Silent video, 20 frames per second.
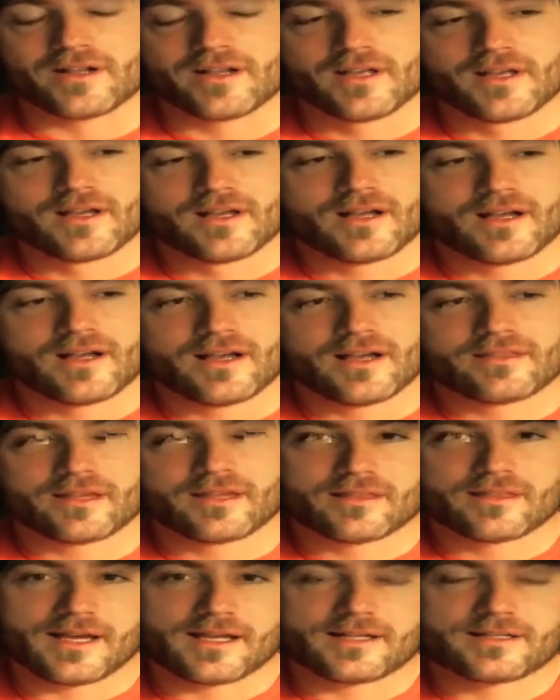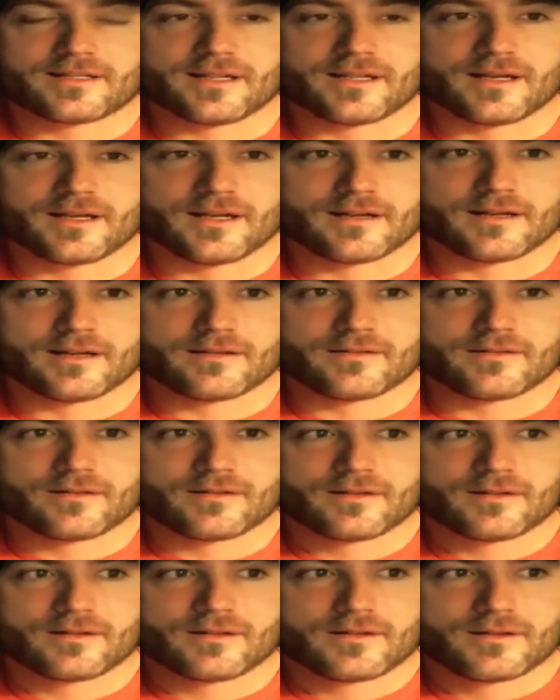And I think that
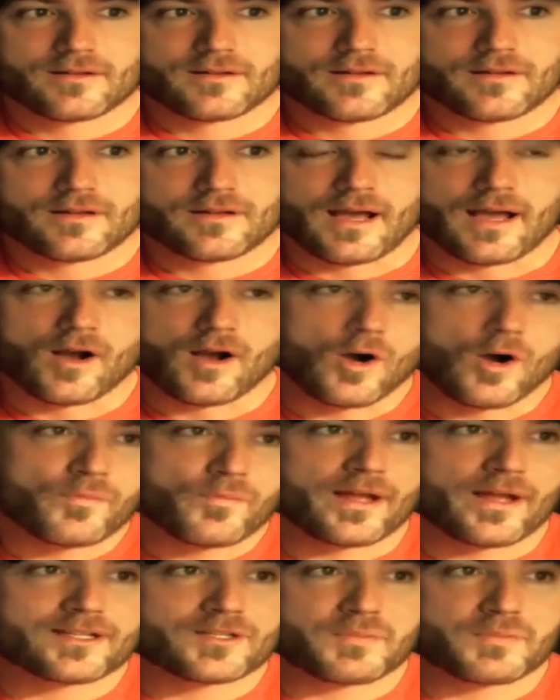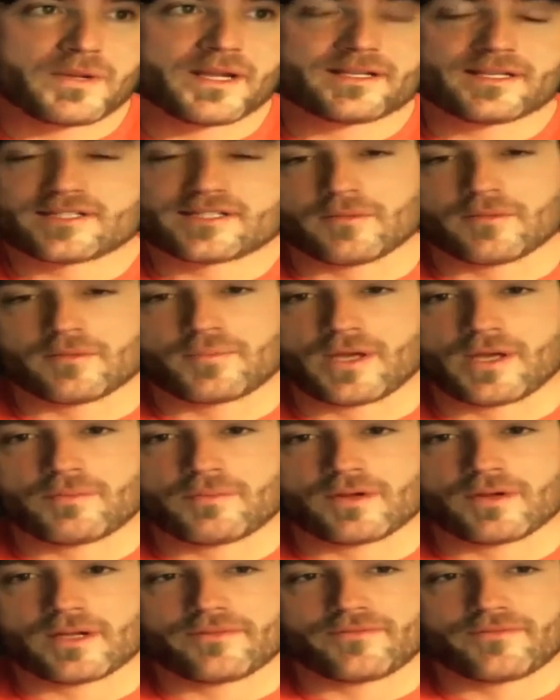I hope that it speaks to some
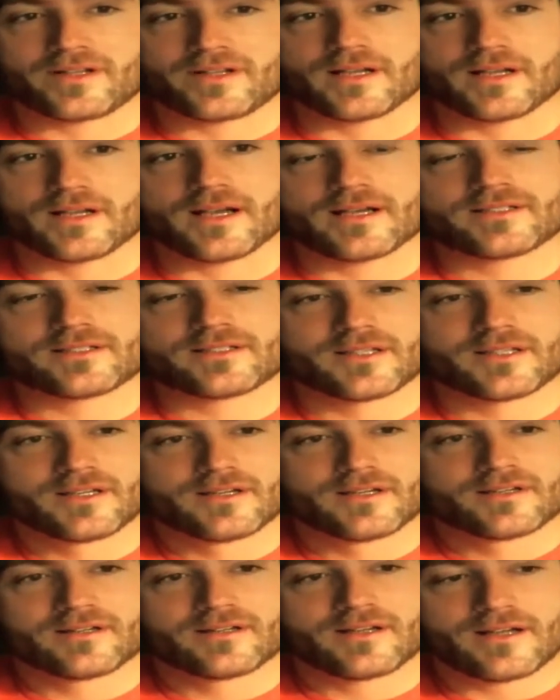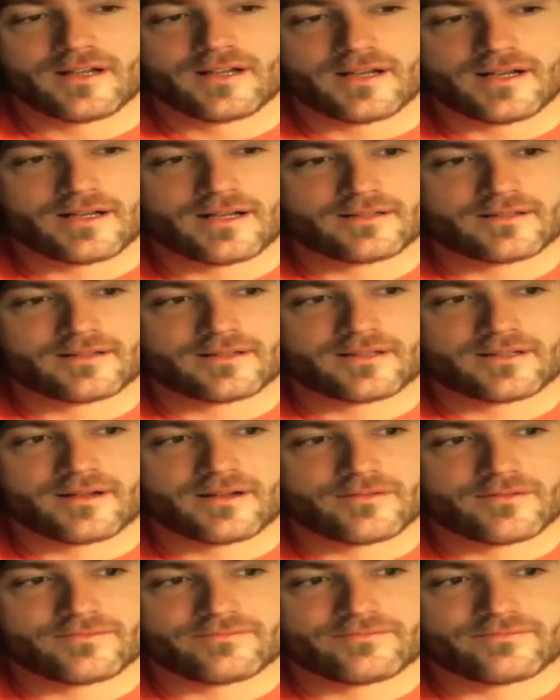people, and if it does,
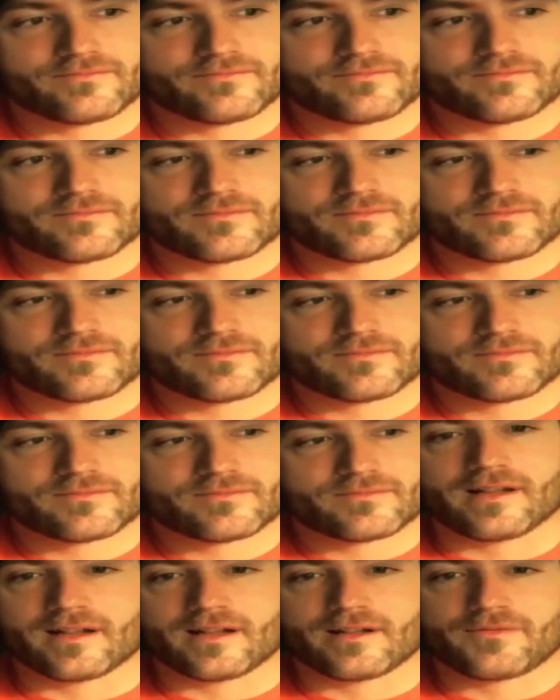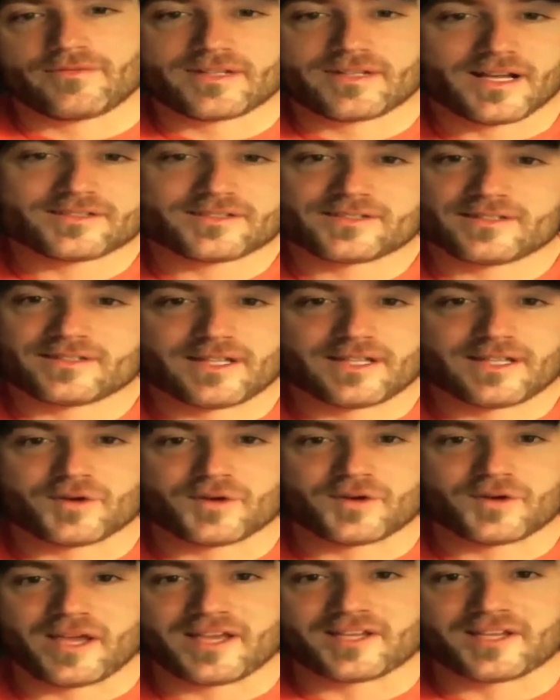great, and if it doesn't, that's
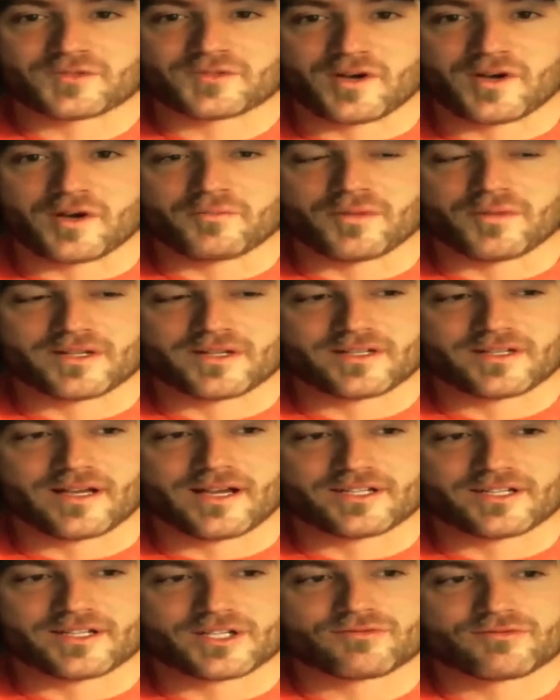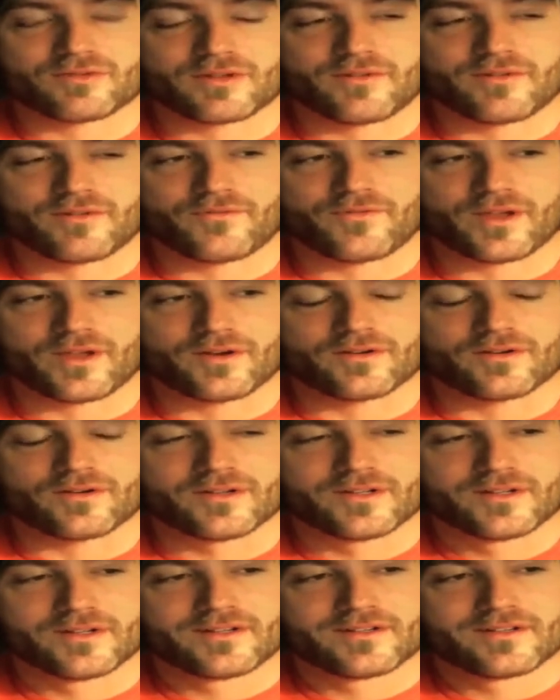okay as well. But I just really
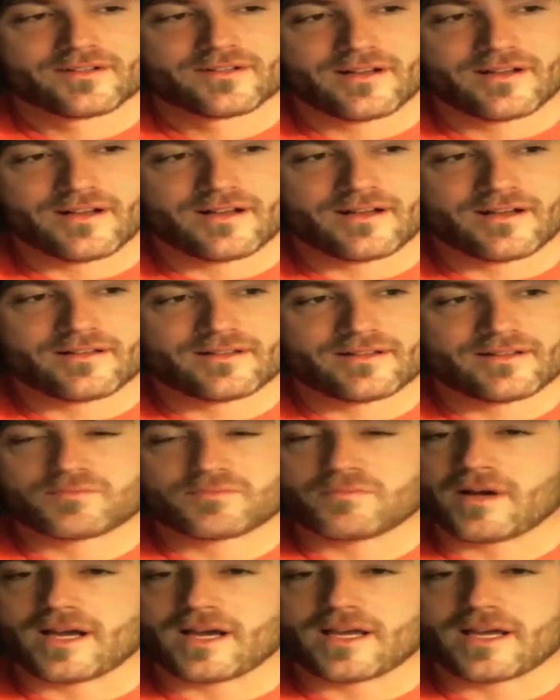feel it's